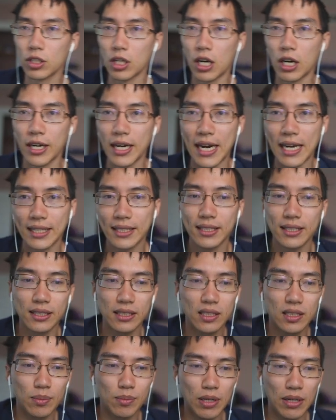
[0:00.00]
on accesses
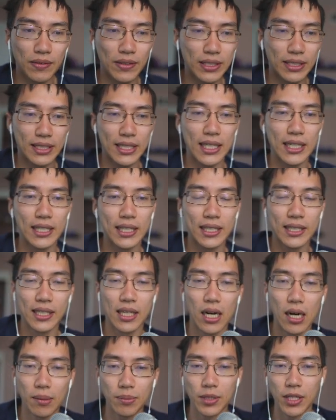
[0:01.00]
to private state in the
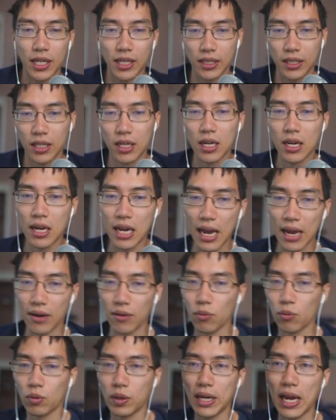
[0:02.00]
object.
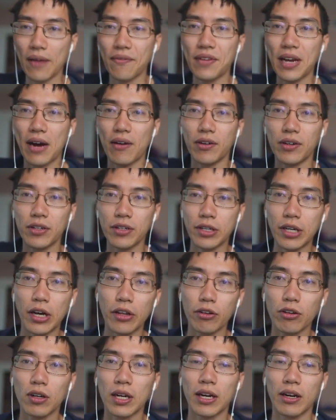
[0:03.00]
And we have now
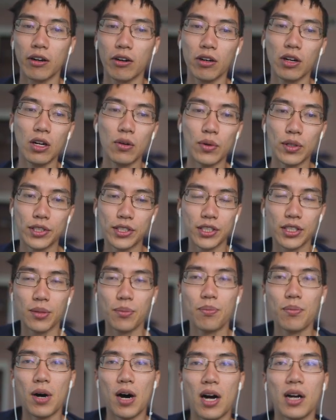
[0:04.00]
another layer, which is the
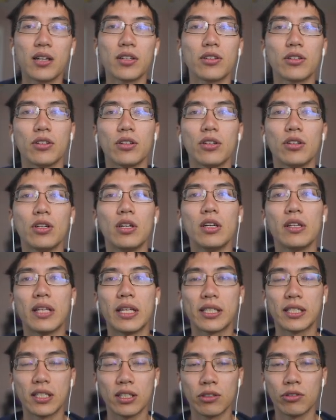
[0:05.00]
monitor
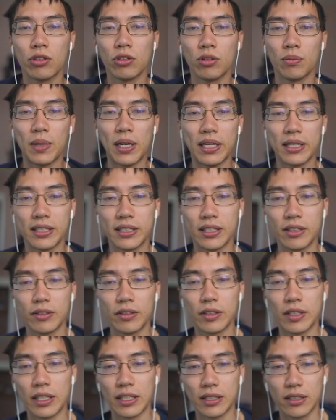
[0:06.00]
that's controlled by the
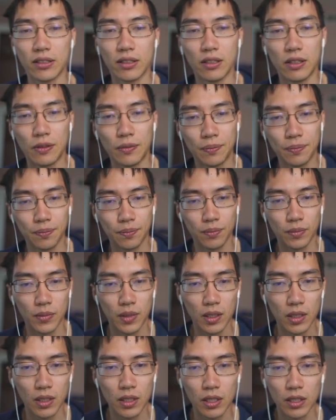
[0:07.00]
synchronize call.
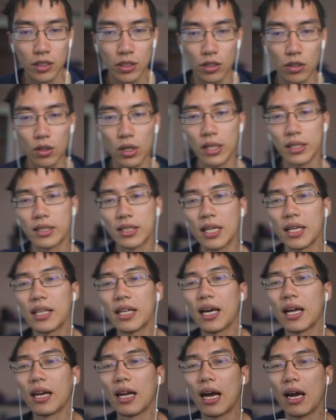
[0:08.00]
So let's say
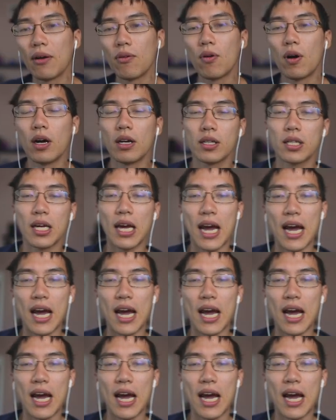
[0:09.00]
that I want to